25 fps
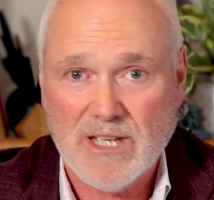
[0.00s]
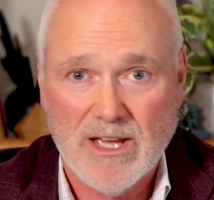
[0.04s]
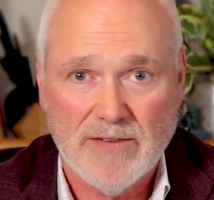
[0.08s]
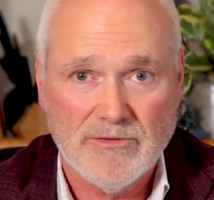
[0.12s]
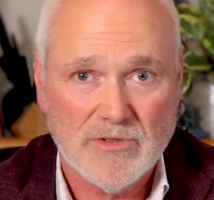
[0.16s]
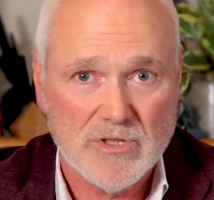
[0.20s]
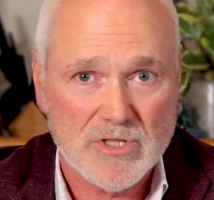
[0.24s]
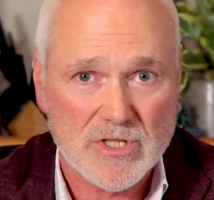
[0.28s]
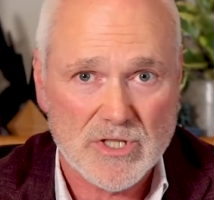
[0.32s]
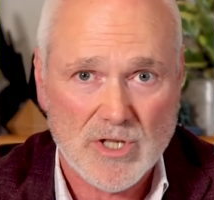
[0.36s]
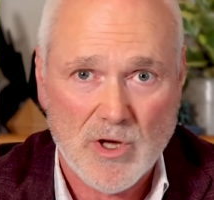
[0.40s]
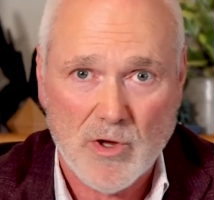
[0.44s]
Have
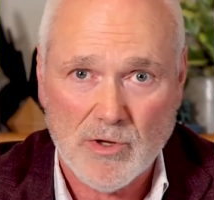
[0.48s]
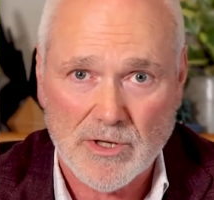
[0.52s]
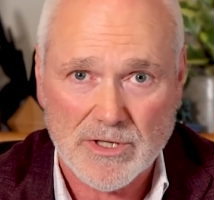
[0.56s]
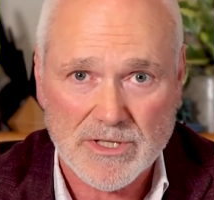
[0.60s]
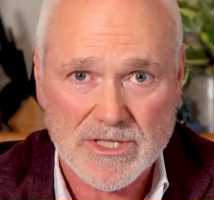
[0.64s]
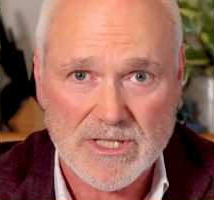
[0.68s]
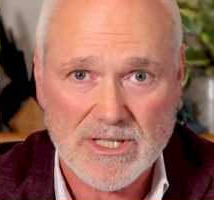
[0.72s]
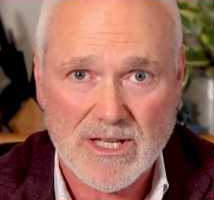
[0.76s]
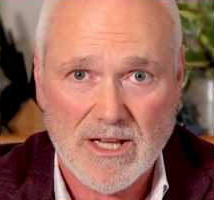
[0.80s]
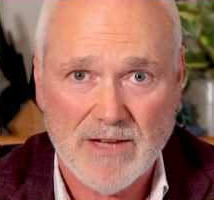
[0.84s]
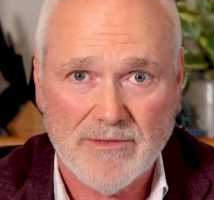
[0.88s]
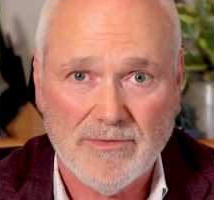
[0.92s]
you stolen
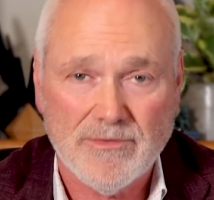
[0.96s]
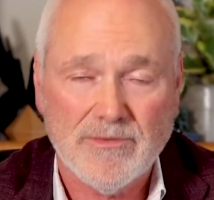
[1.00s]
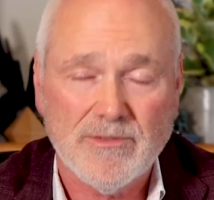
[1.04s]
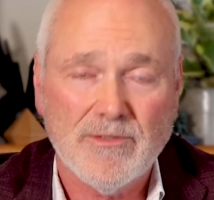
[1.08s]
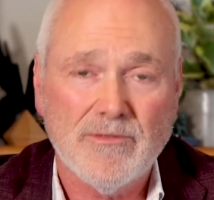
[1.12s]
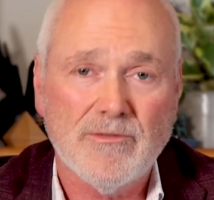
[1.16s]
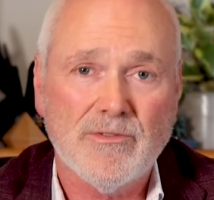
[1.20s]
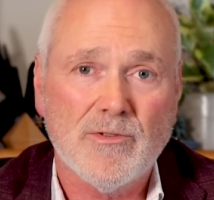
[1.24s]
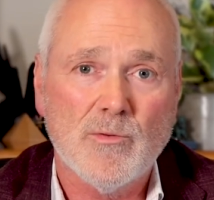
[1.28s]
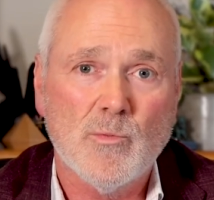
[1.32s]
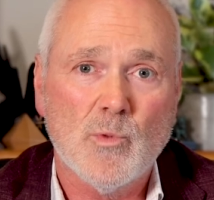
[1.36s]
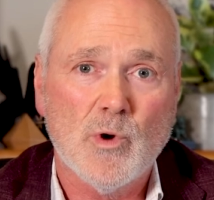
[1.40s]
stuff
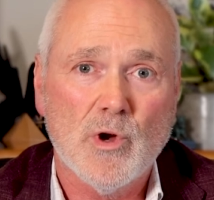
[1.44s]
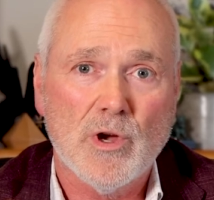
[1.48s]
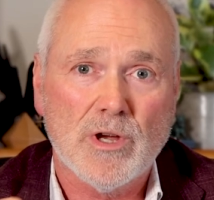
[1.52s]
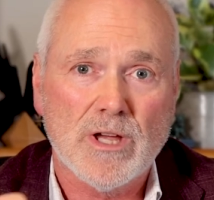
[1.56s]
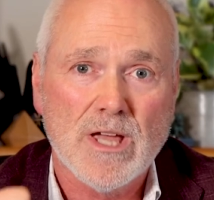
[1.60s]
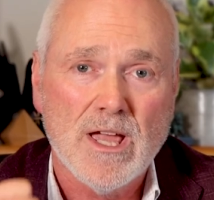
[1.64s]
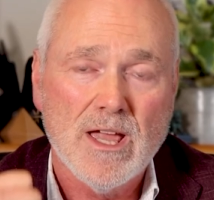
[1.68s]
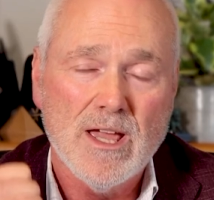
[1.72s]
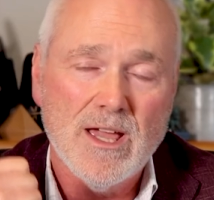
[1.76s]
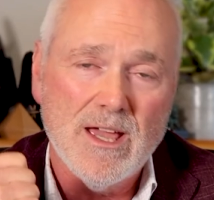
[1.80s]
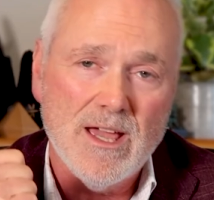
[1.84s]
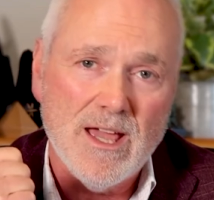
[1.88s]
from work?